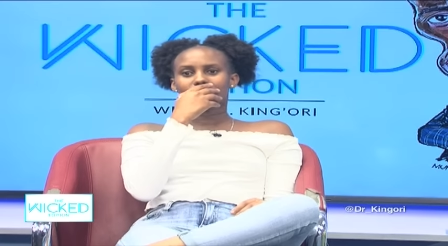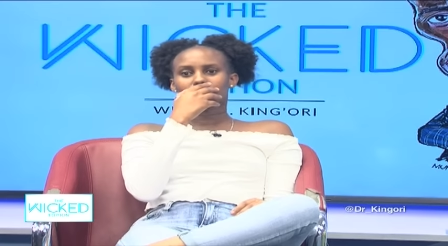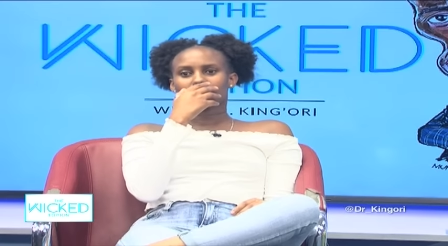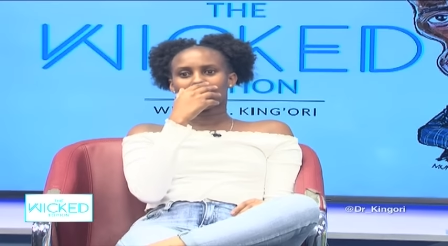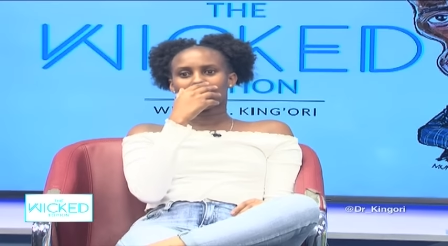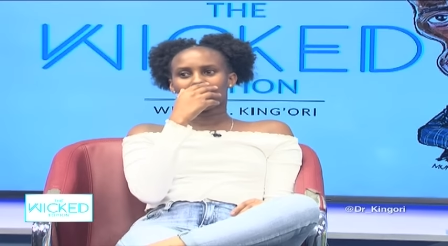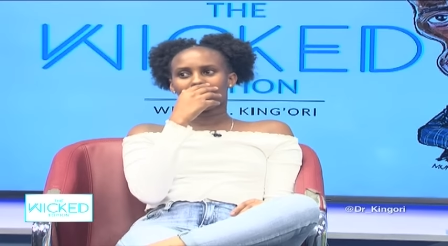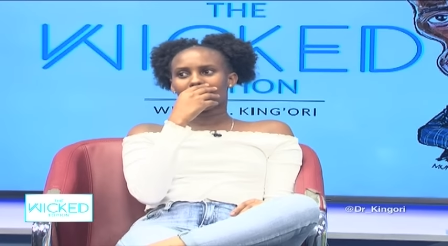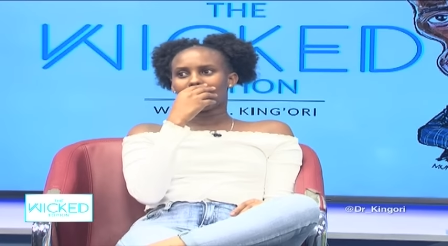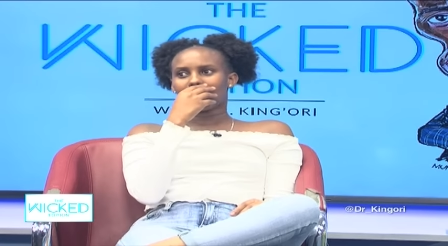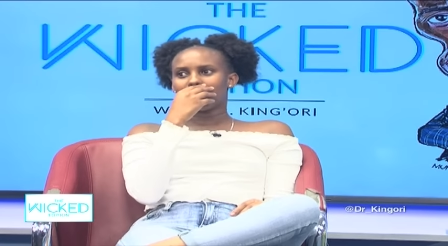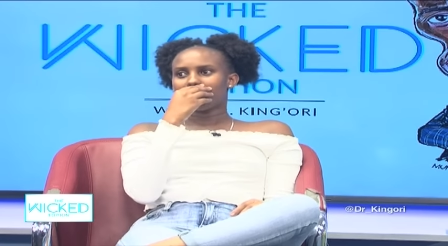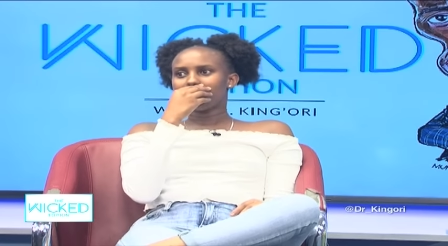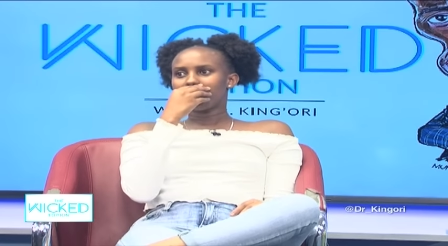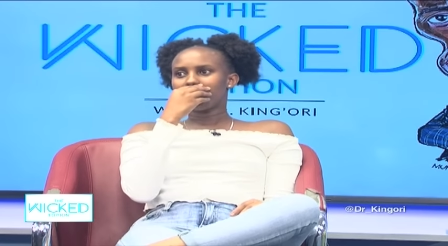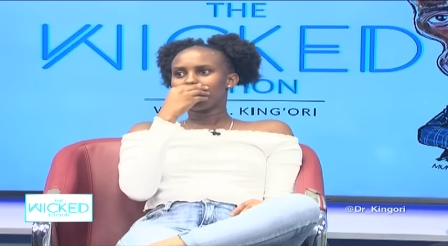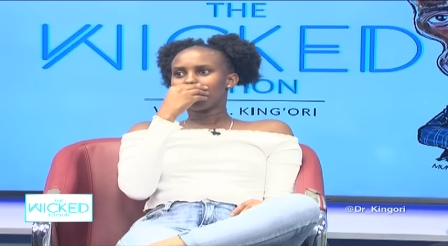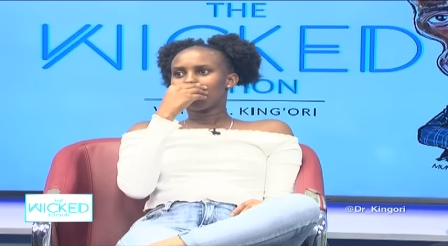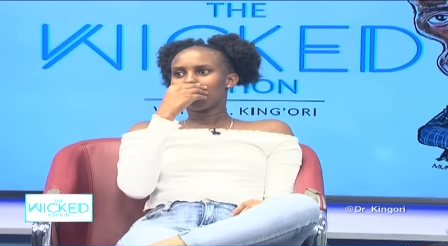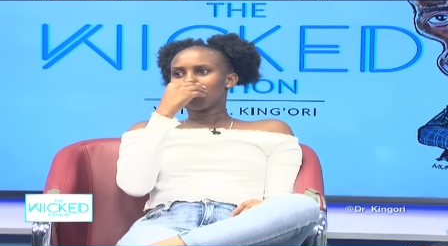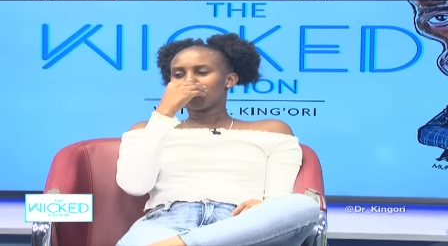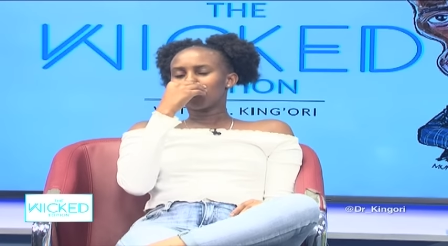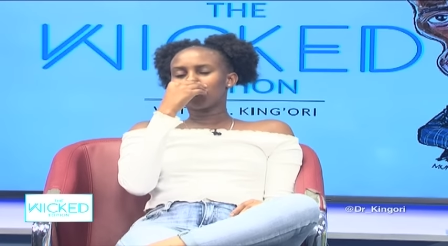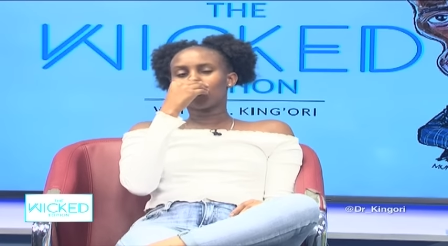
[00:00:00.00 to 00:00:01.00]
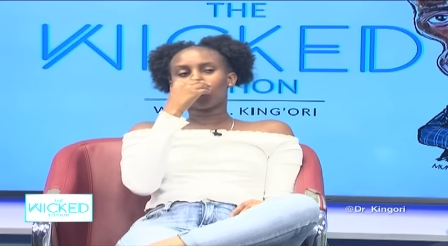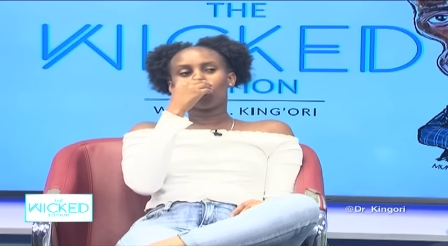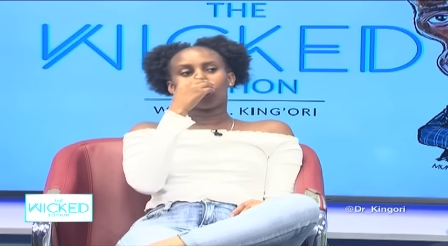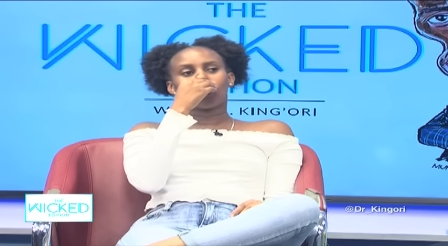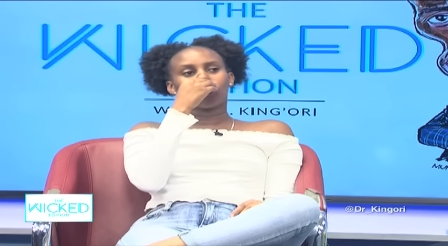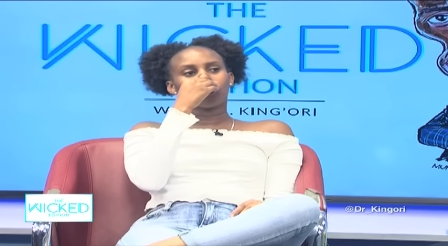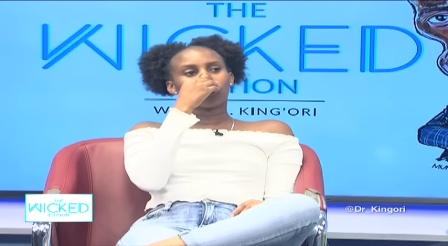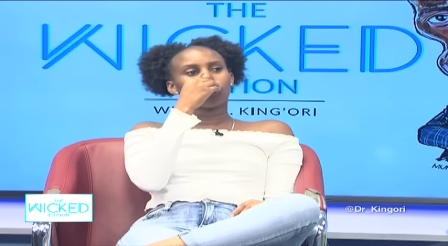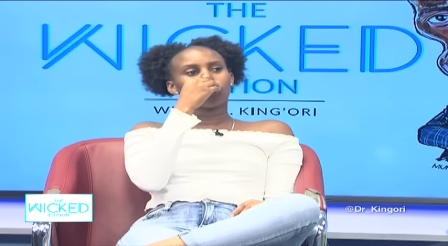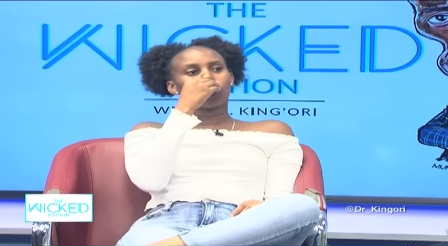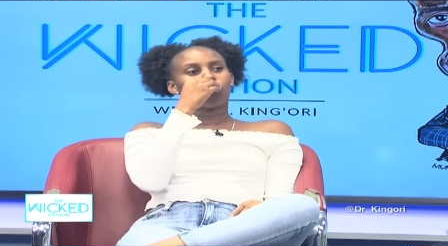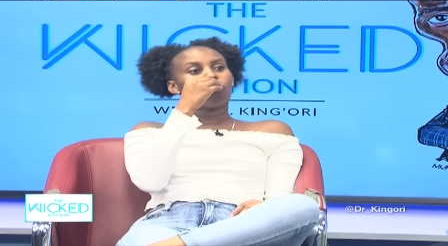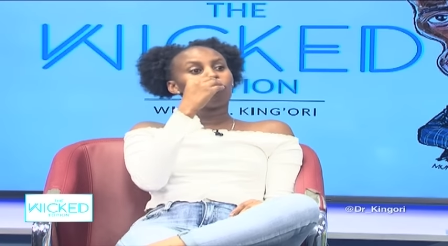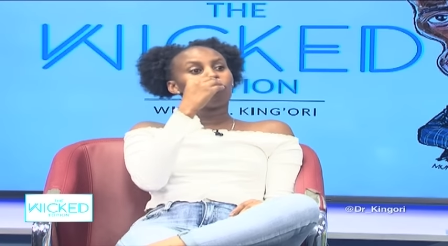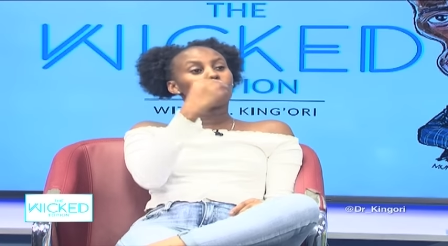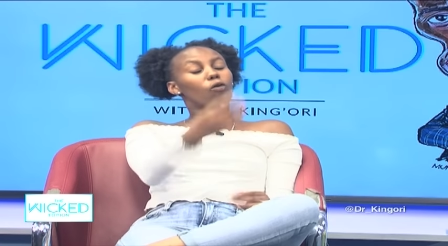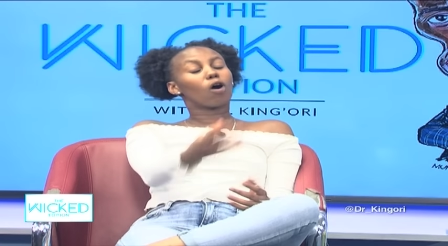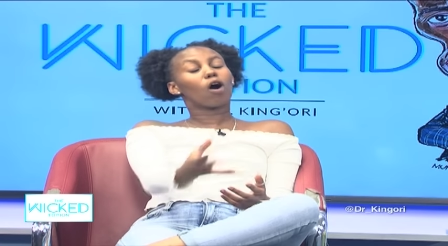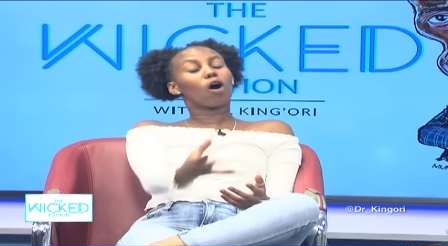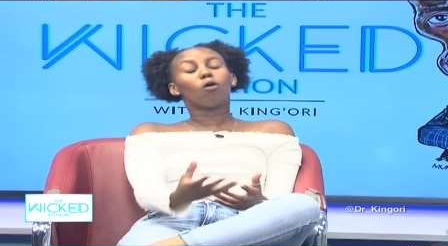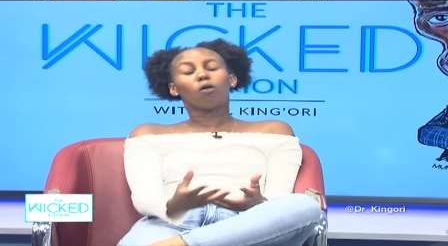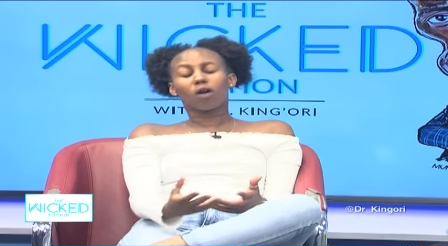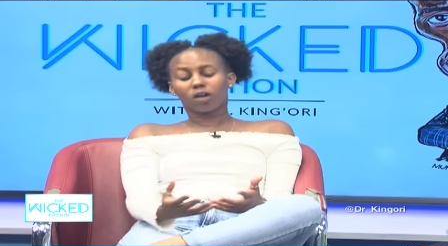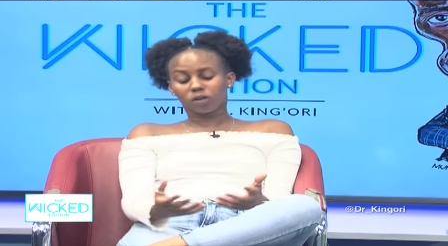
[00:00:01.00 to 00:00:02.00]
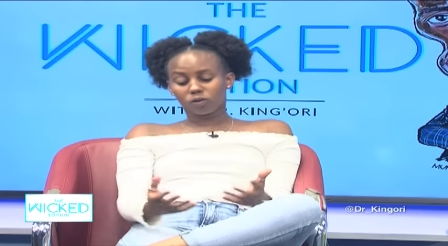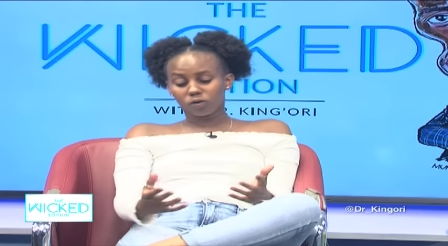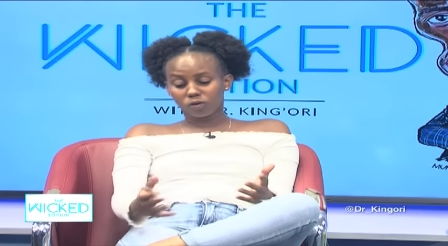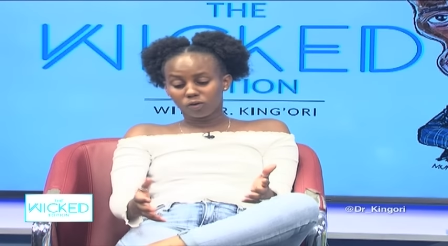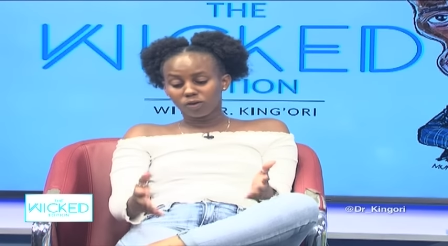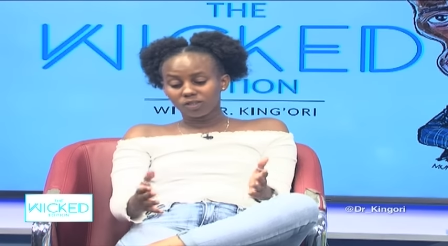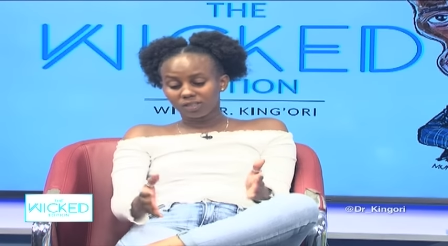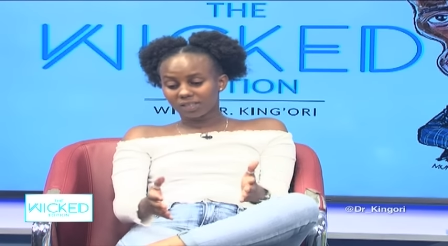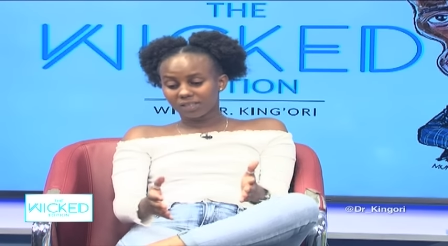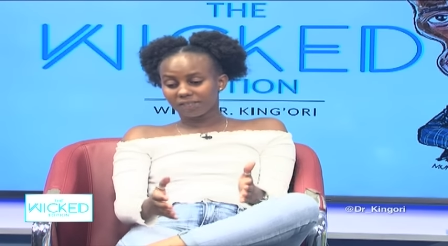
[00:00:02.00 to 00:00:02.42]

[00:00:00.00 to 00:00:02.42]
where you're not